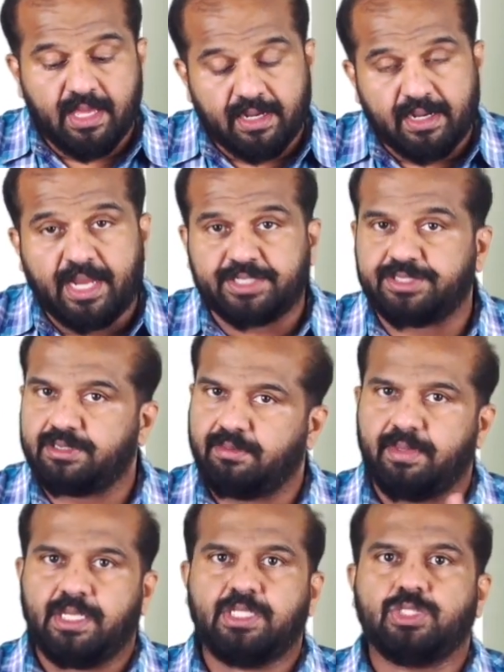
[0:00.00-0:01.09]
rash,
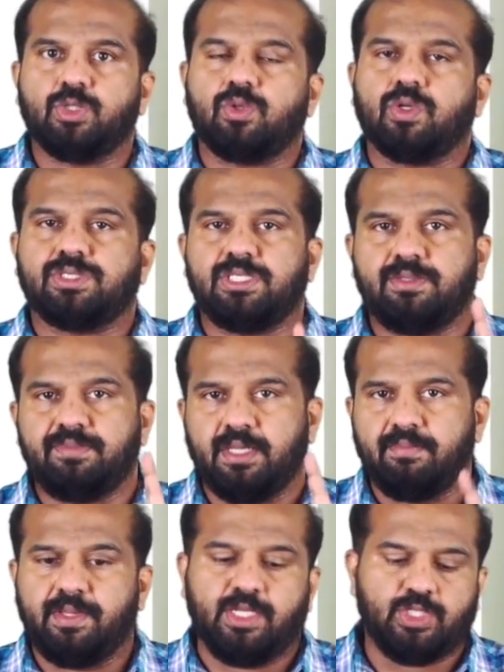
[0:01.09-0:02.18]
meningococcemia,
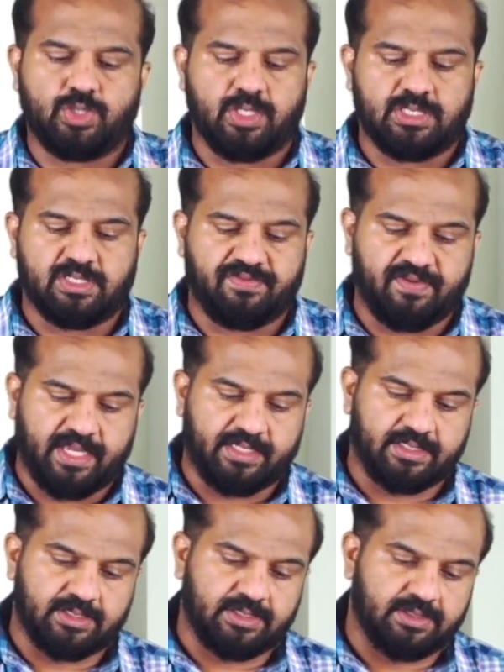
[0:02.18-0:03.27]

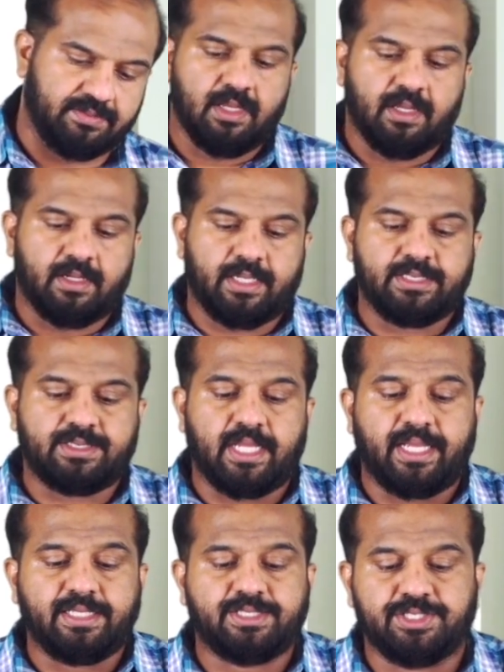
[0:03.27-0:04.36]
meningoencephalitis, raised
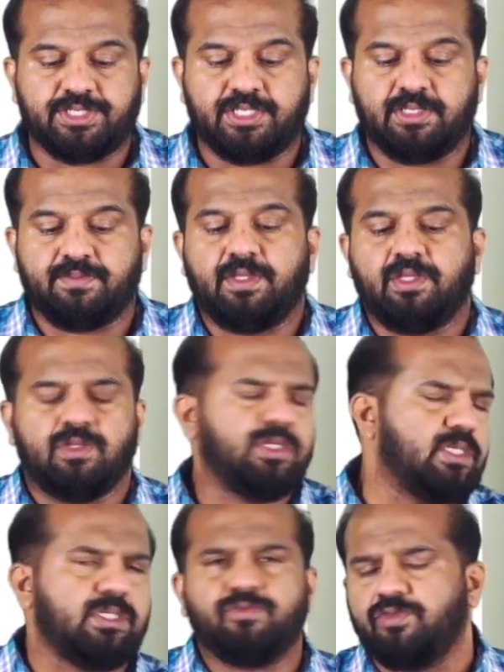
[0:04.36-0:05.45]
ICT,
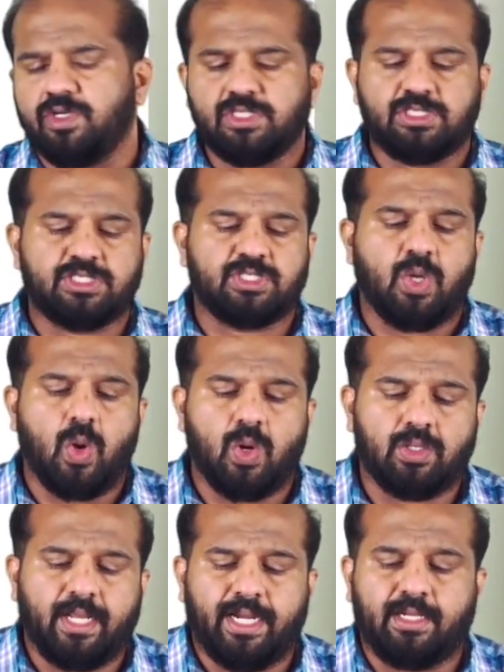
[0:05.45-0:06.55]
worse
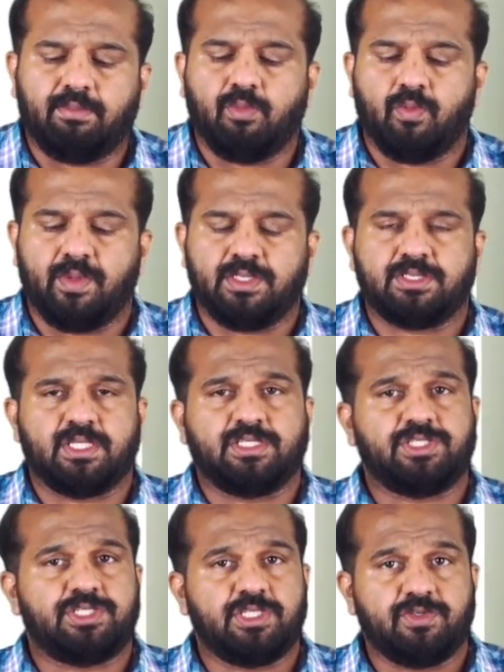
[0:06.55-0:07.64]
on head movement,
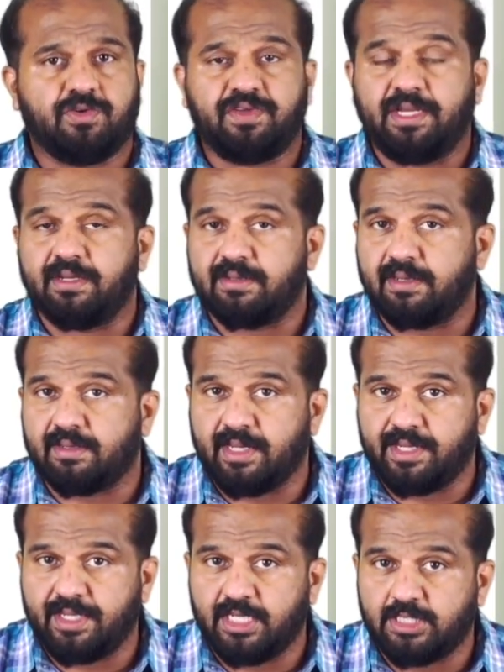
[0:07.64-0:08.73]
suggestive of
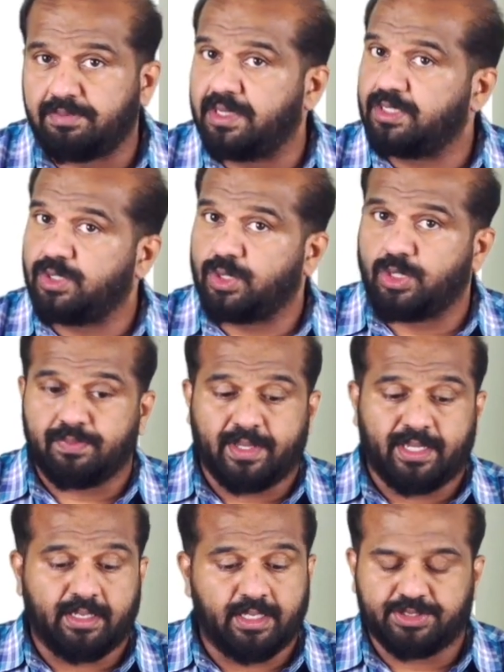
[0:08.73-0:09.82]
intracranial space
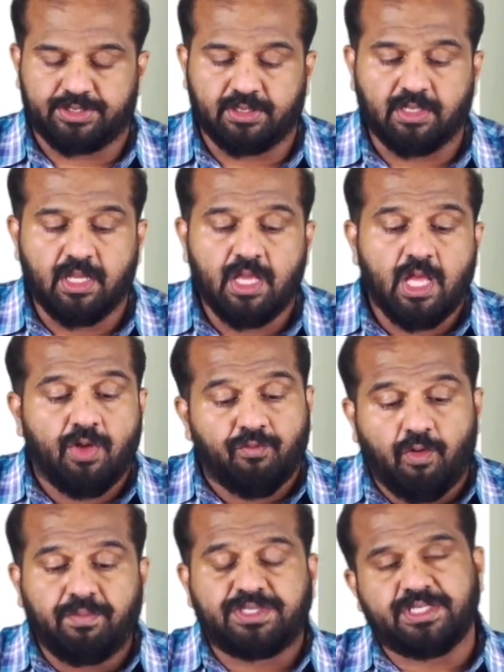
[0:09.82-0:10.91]
occupying lesion,
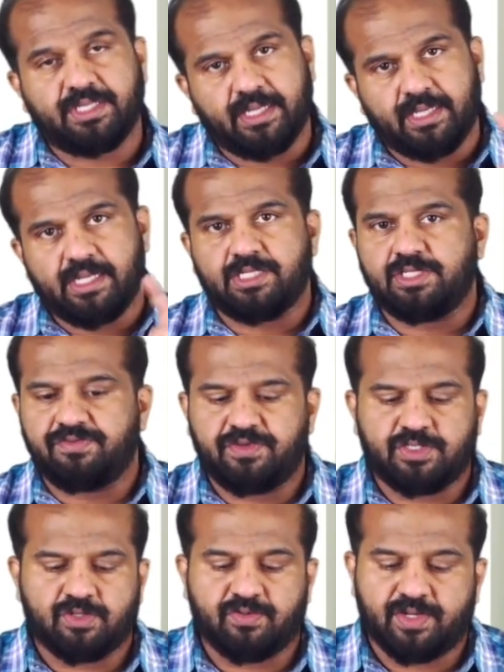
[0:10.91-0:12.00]
vomiting, again is a
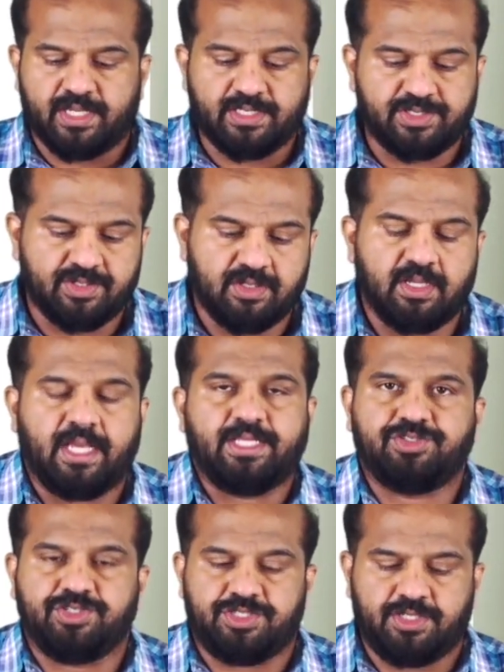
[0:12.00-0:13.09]
feature of raised
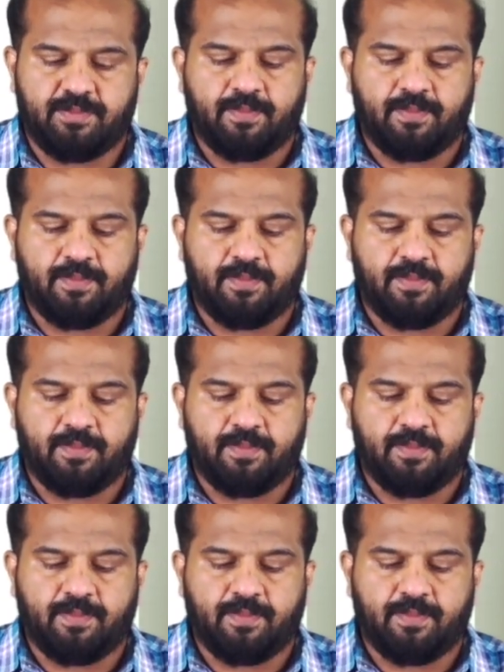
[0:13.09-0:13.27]
ICT.